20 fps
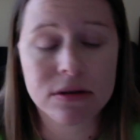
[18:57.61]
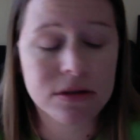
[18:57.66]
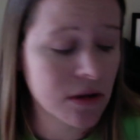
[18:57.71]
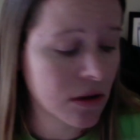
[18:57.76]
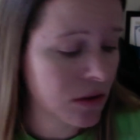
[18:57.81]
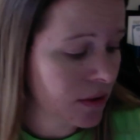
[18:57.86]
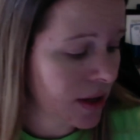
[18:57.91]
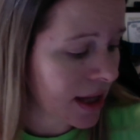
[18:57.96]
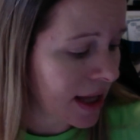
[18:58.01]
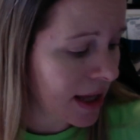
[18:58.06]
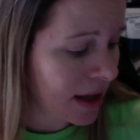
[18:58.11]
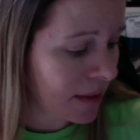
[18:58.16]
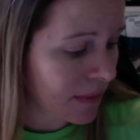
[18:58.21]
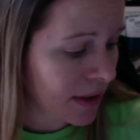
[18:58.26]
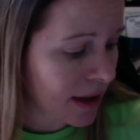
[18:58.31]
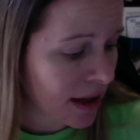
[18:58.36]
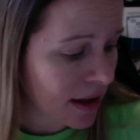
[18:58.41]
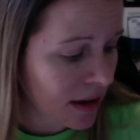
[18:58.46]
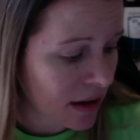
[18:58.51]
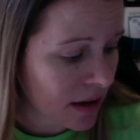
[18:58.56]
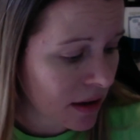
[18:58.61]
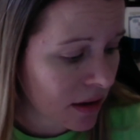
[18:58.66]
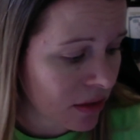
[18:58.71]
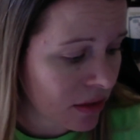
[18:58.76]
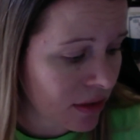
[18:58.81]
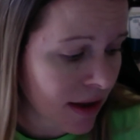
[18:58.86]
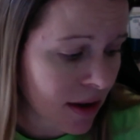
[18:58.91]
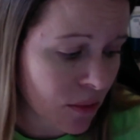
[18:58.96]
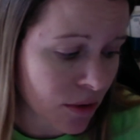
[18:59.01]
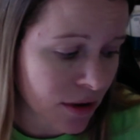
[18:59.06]
So
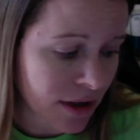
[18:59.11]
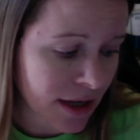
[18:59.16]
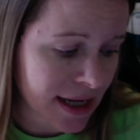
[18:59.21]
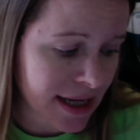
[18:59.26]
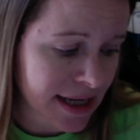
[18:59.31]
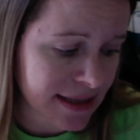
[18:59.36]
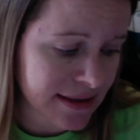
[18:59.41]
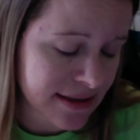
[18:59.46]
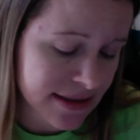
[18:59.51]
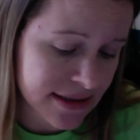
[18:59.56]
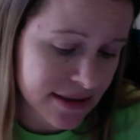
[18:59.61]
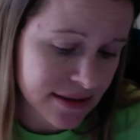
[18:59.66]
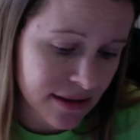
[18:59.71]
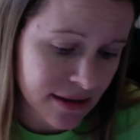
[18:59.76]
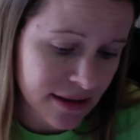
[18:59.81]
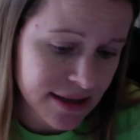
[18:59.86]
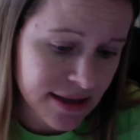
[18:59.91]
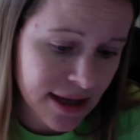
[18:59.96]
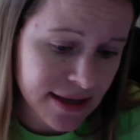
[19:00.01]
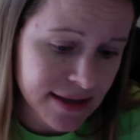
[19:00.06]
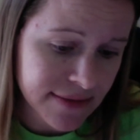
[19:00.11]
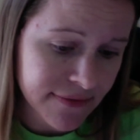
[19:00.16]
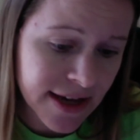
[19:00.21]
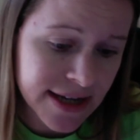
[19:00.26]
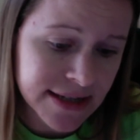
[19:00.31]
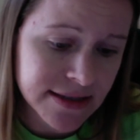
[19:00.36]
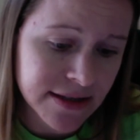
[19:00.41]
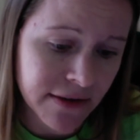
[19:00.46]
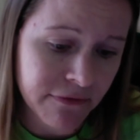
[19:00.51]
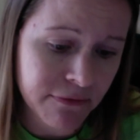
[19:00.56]
they weren't as
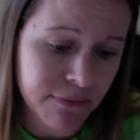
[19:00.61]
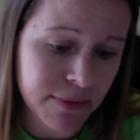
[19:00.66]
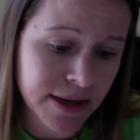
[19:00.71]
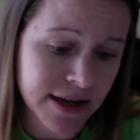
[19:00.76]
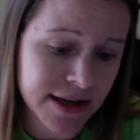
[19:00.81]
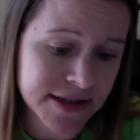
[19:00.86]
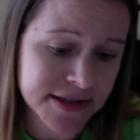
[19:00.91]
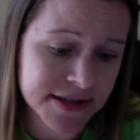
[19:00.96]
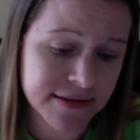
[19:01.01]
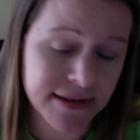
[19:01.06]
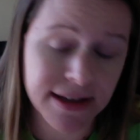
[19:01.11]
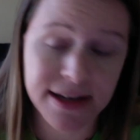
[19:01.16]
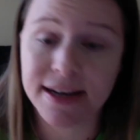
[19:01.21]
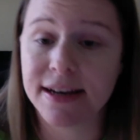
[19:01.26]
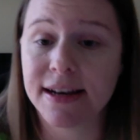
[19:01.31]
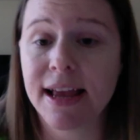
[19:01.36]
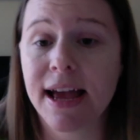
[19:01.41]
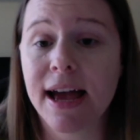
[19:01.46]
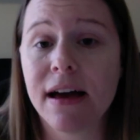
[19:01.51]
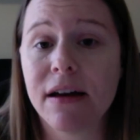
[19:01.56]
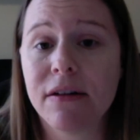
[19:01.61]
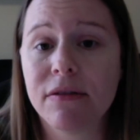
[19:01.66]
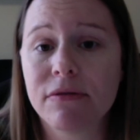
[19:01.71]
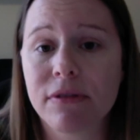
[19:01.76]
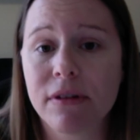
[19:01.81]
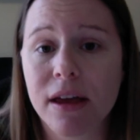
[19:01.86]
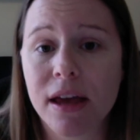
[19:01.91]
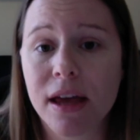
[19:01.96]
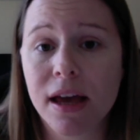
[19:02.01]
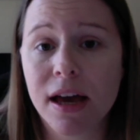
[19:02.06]
effective because they didn't have
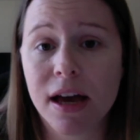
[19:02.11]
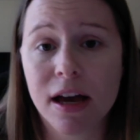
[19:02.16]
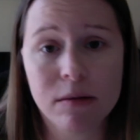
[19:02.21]
a